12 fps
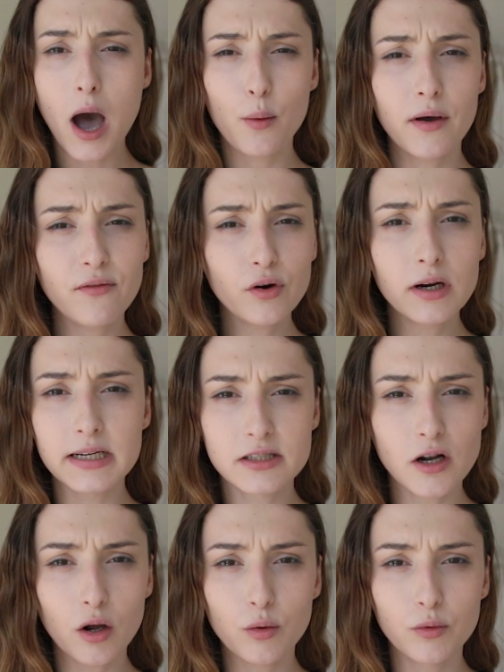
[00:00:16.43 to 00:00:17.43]
However, it's
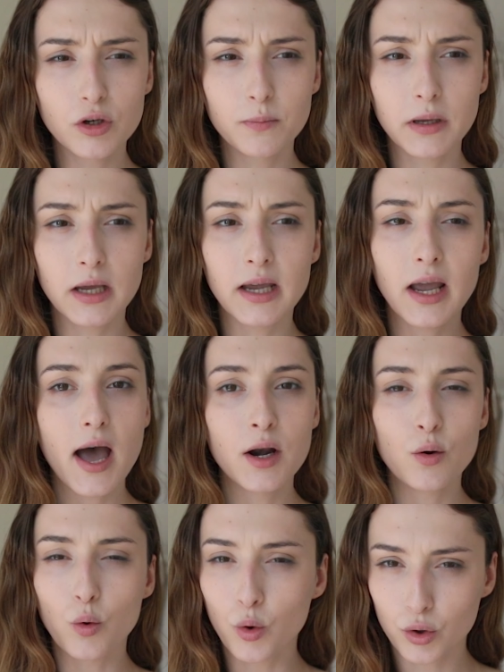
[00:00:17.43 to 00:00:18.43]
not going to be
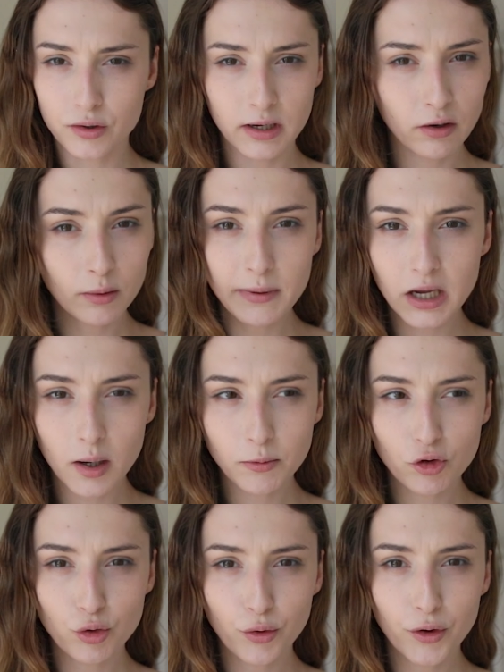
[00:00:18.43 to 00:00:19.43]
an ordinary makeup
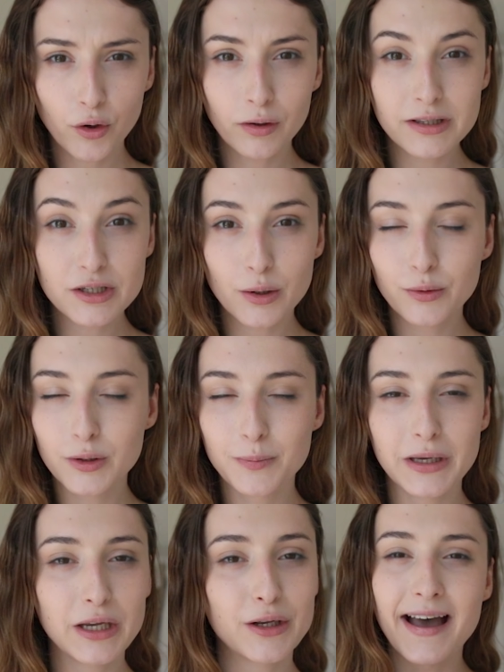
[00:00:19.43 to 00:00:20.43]
tutorial. It's going to
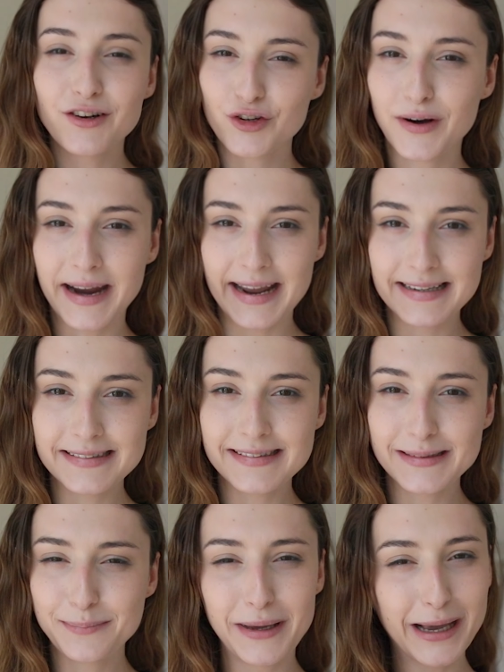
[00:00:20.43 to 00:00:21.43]
be a
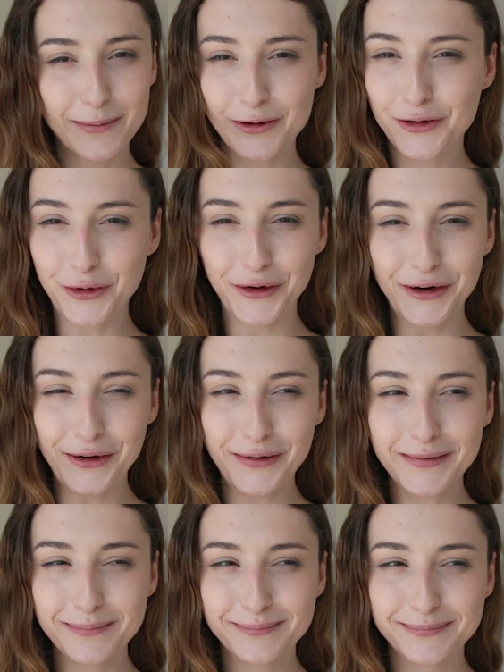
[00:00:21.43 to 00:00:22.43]
trans makeup
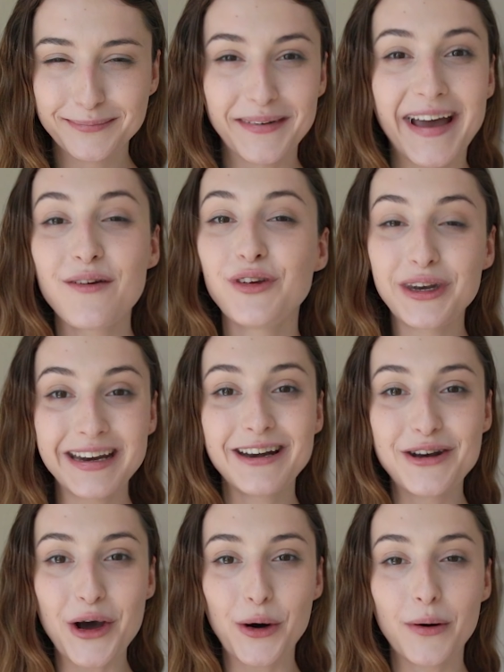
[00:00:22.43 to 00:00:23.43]
tutorial. If you
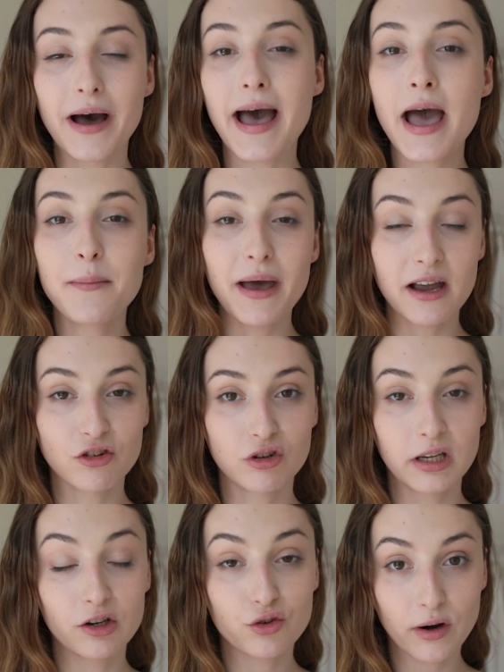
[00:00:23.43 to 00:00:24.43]
didn't know, I'm
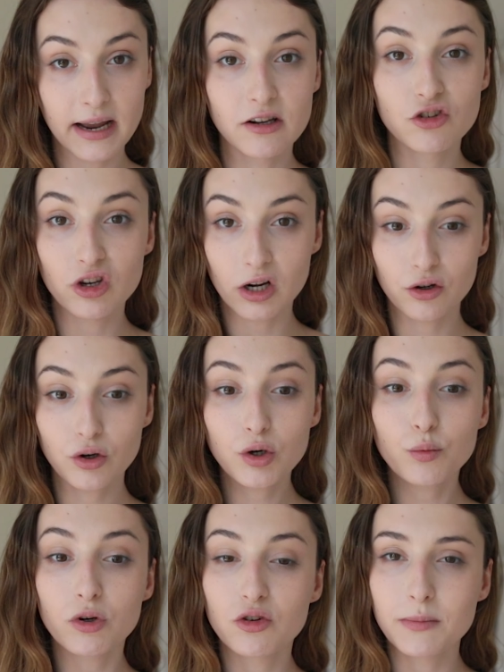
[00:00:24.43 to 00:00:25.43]
actually a
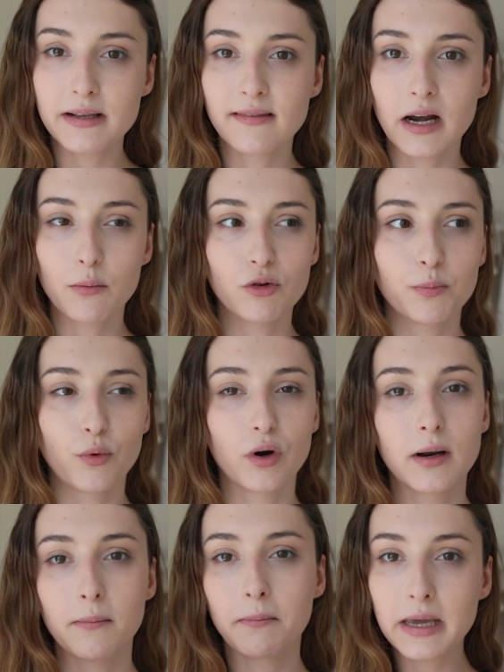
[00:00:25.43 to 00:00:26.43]
transgender, which means that I was
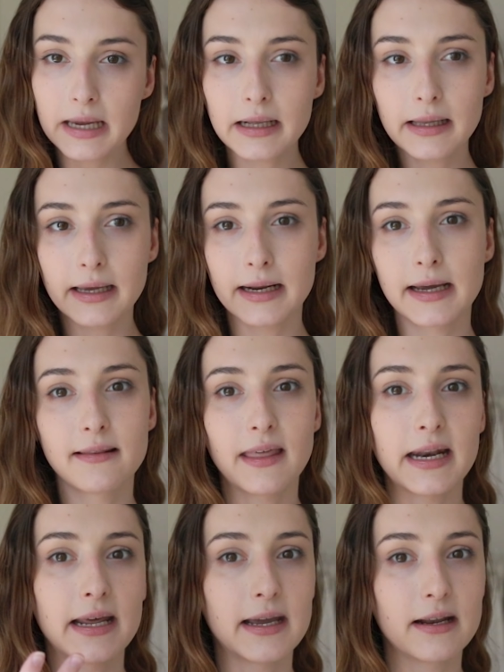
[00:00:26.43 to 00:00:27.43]
born a male and I
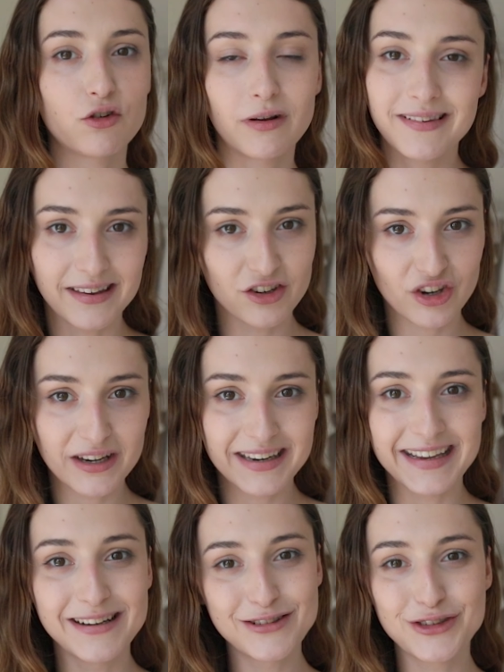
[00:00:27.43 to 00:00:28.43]
then
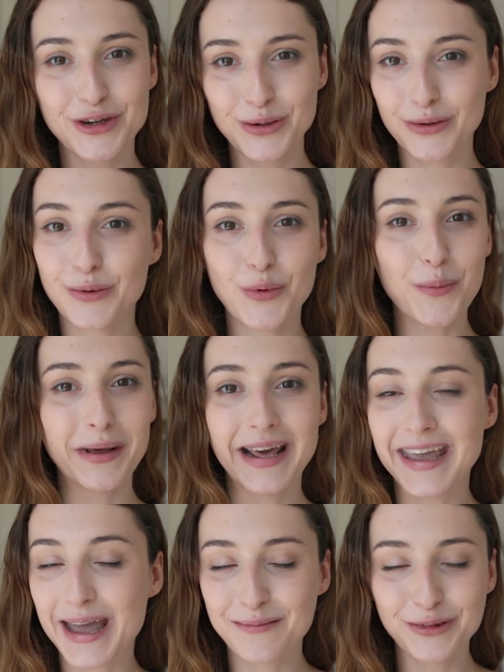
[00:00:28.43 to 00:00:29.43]
transitioned into the woman
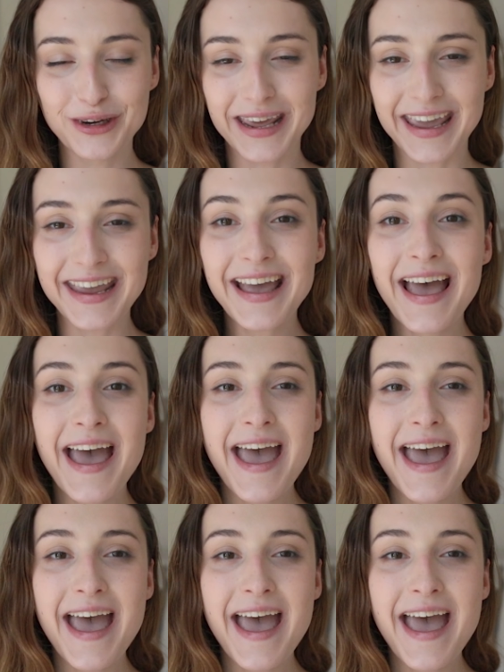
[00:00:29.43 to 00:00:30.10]
I am today.